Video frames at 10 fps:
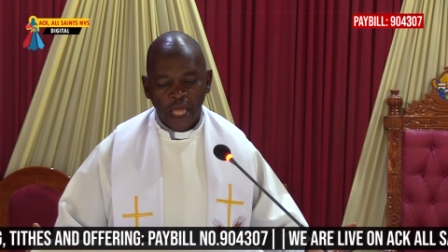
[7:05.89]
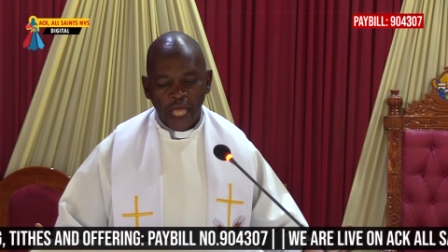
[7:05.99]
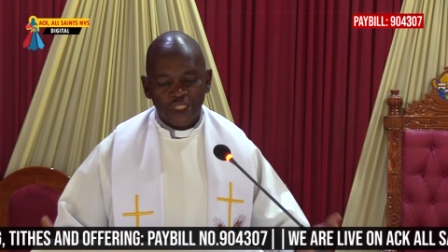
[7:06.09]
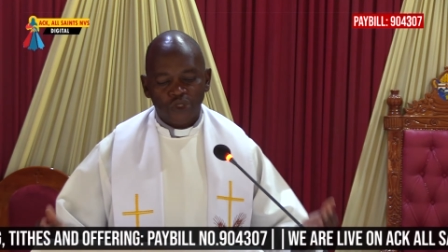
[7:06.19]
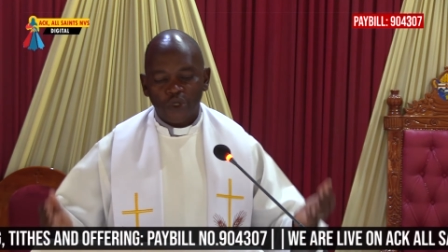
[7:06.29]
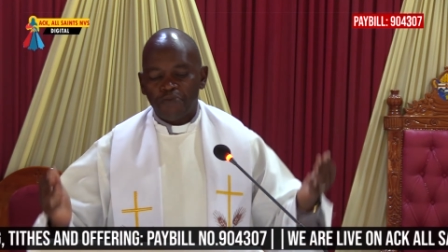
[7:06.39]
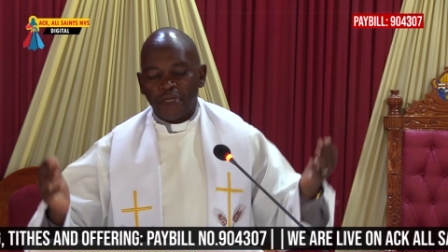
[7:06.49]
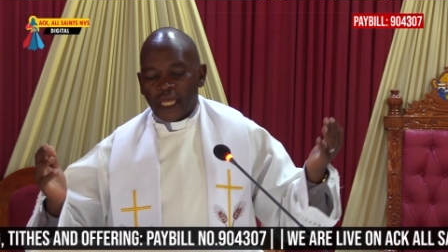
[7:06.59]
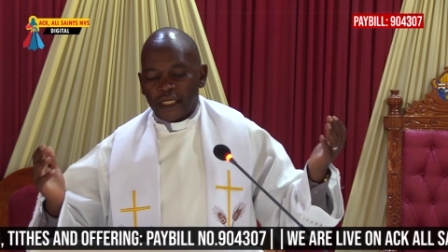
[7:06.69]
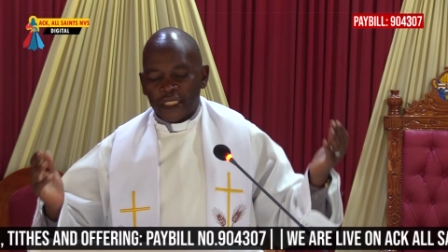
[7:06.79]
And so he
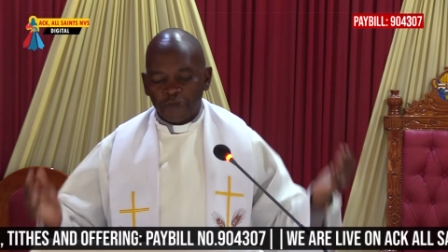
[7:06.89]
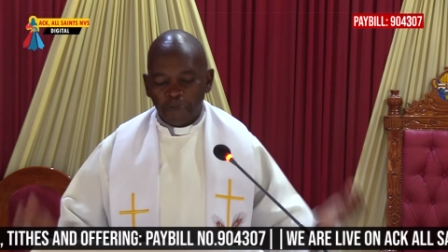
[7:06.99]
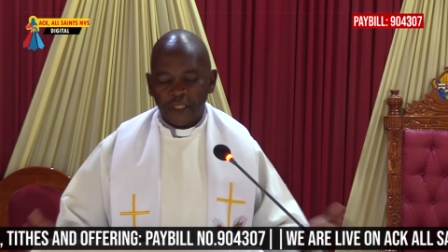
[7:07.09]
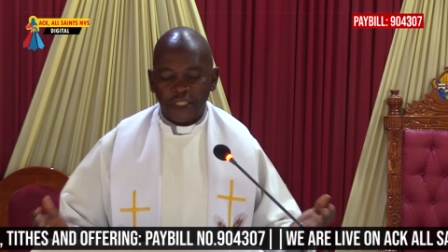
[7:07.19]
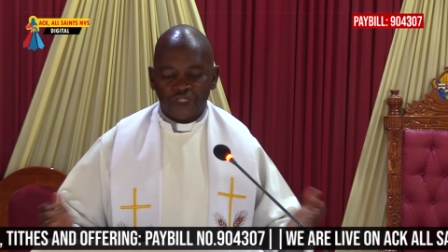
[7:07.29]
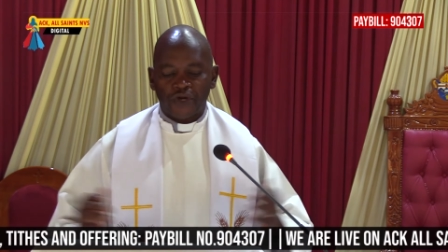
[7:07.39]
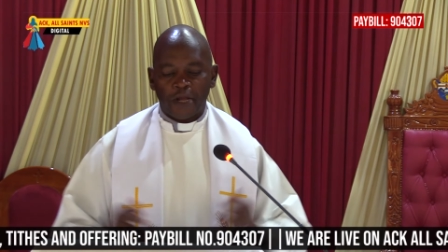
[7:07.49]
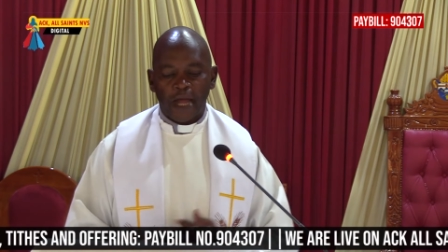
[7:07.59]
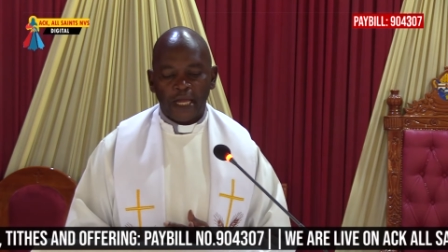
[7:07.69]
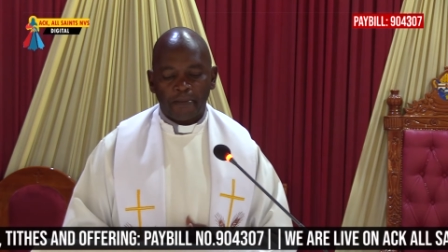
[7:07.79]
began his ministry
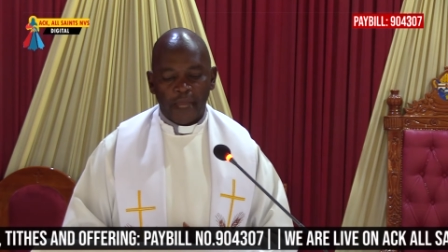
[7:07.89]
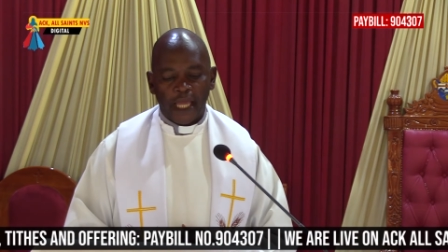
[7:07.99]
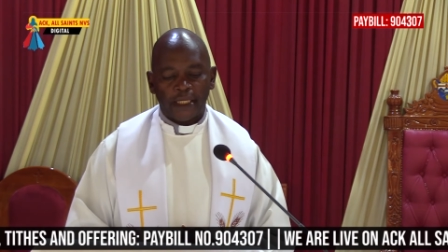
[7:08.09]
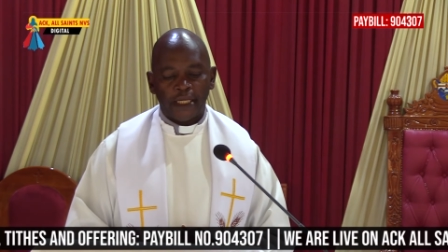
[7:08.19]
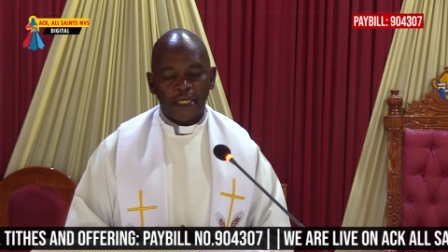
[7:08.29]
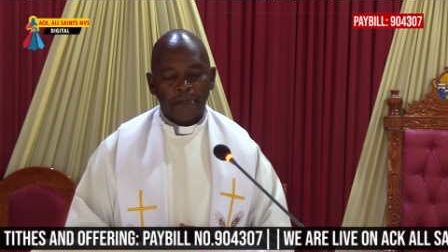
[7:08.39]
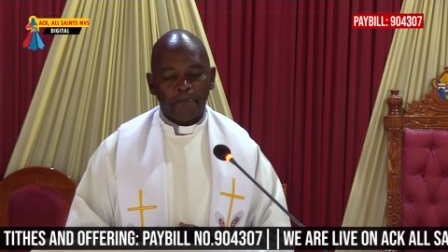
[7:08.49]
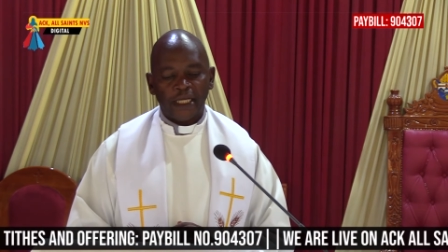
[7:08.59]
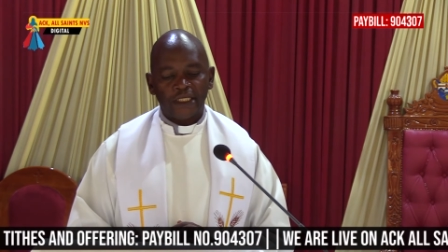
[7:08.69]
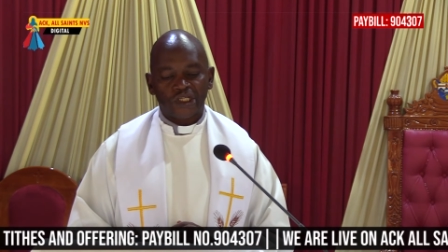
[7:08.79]
among men
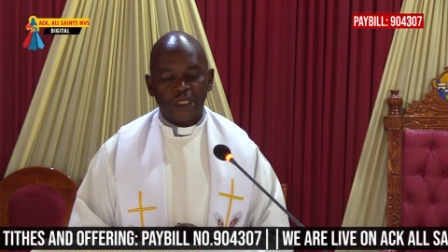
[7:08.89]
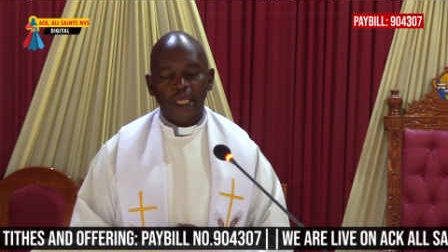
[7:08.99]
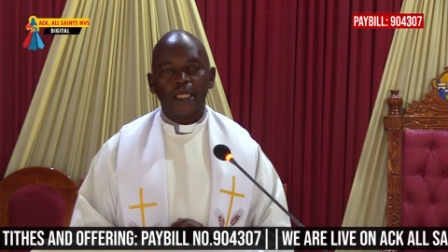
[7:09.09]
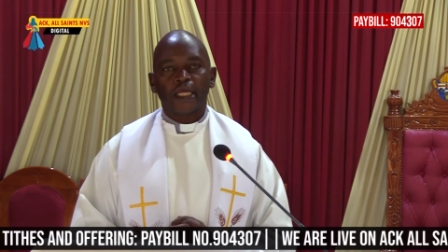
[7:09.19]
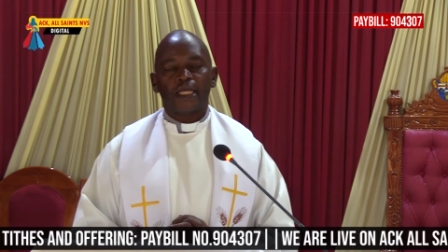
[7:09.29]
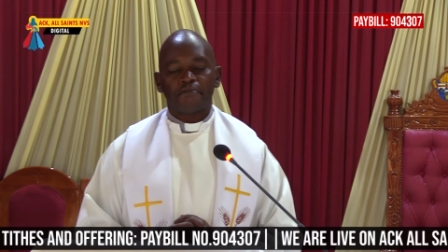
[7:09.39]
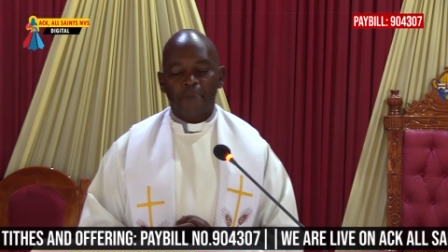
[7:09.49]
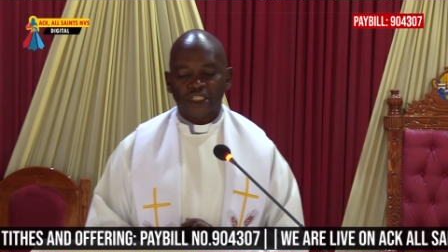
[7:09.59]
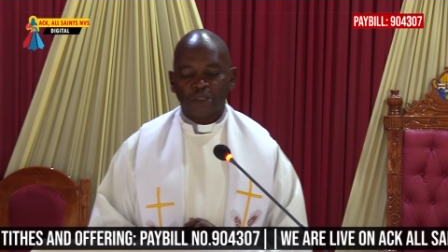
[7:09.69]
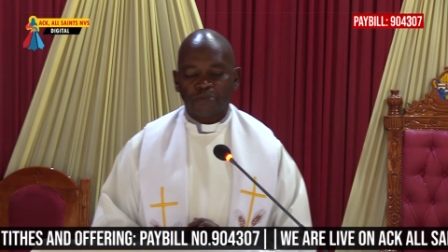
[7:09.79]
by saying in
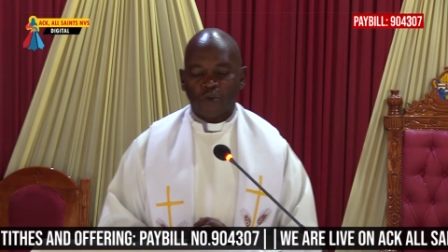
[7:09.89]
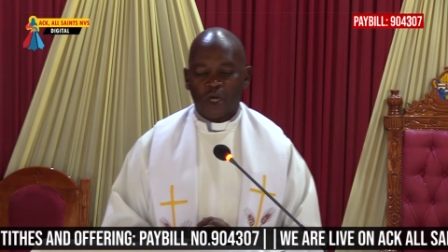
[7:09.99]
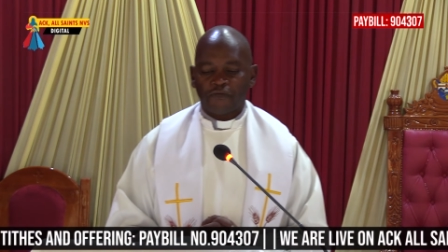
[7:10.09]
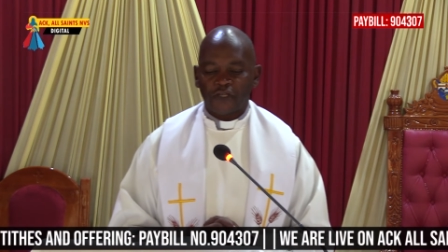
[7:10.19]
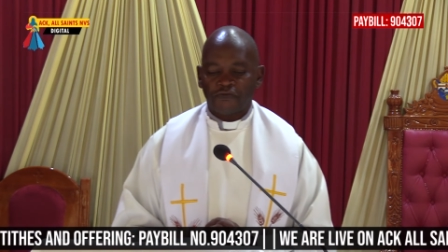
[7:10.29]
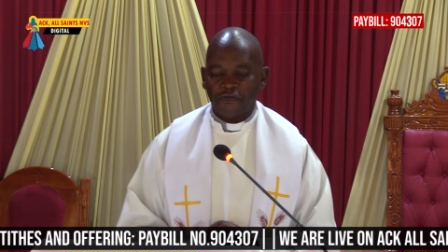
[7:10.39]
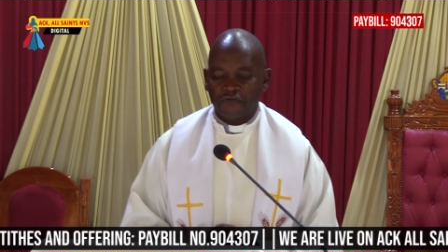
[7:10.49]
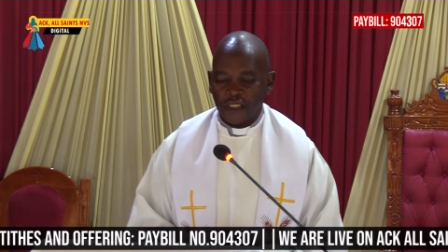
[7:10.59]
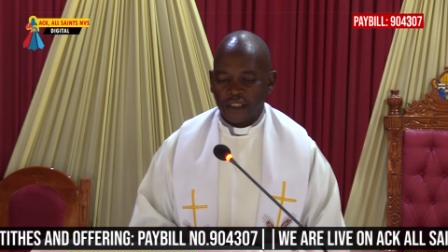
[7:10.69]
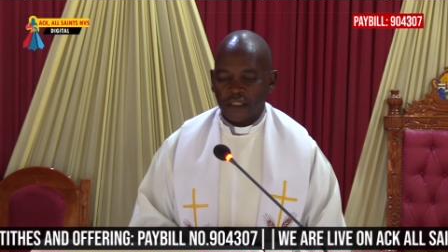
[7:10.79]
Mark chapter 1, verse
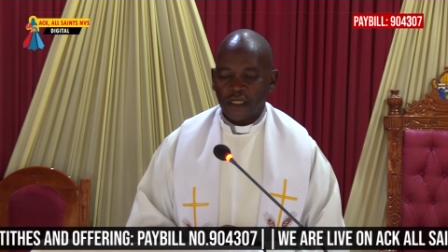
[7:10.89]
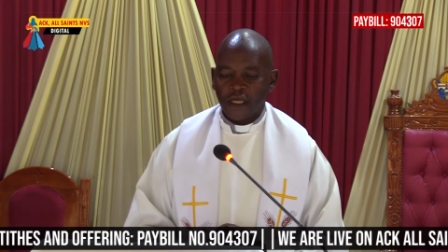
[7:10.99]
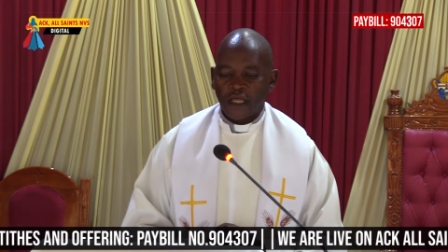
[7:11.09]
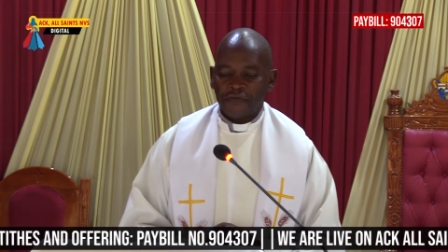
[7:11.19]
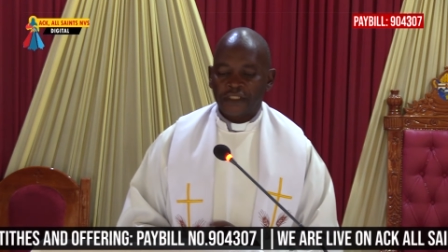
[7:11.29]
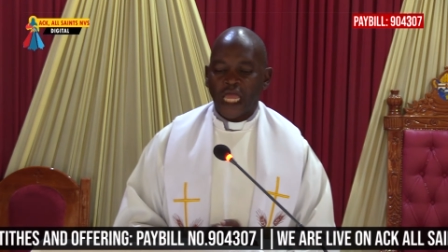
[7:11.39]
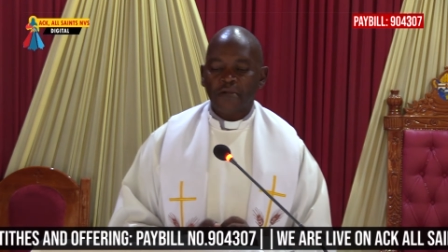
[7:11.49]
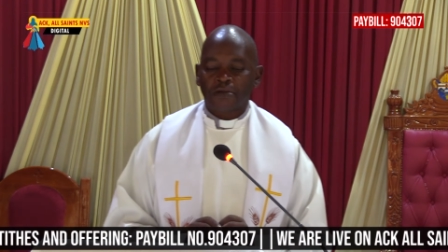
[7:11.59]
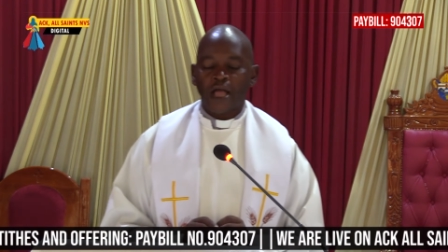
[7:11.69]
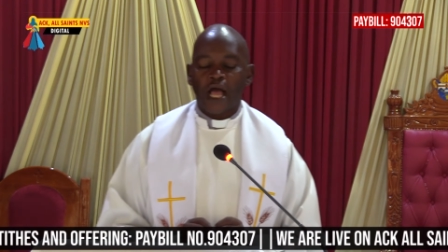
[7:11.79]
15, The
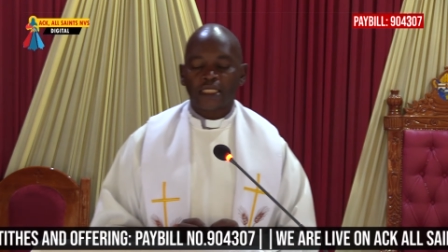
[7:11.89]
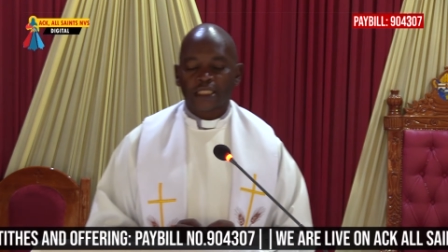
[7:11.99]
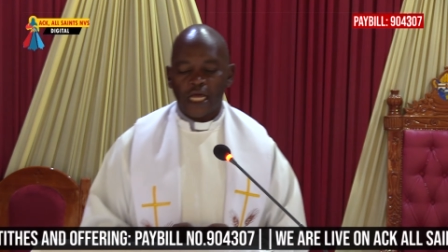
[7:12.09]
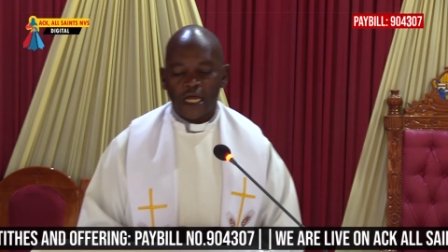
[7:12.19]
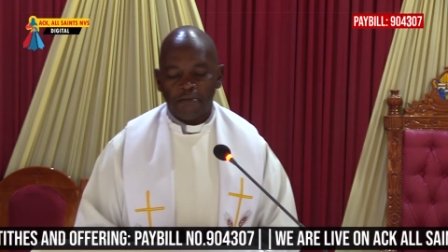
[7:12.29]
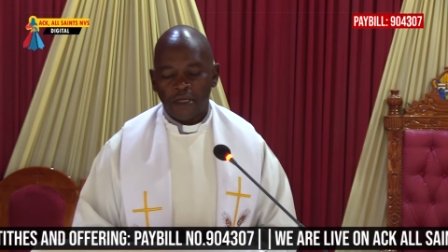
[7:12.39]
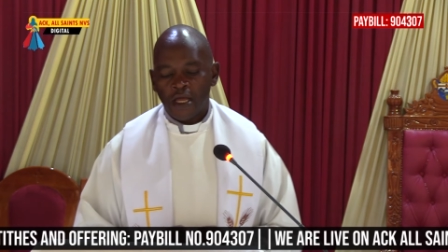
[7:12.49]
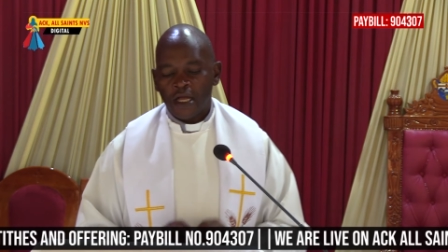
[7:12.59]
time has come,